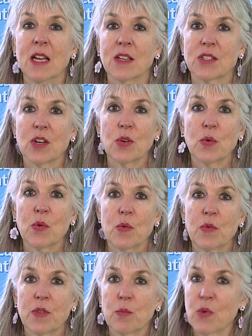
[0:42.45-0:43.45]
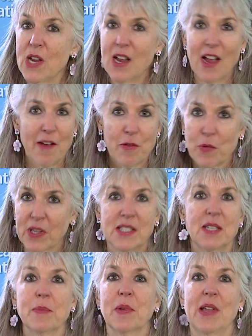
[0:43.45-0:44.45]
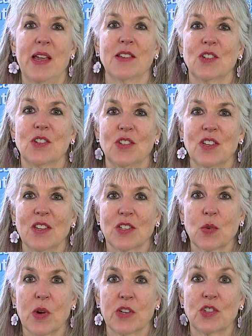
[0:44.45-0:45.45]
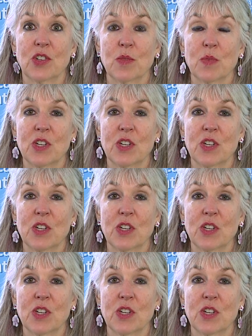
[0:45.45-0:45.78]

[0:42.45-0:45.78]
So we have a really simple answer to this question,